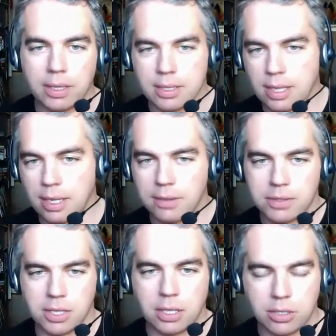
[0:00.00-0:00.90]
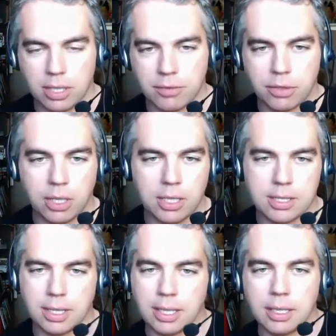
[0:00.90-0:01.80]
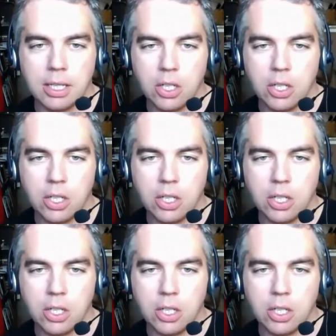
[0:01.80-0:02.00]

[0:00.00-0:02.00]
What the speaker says: It's kind of Star Trek for us. Like,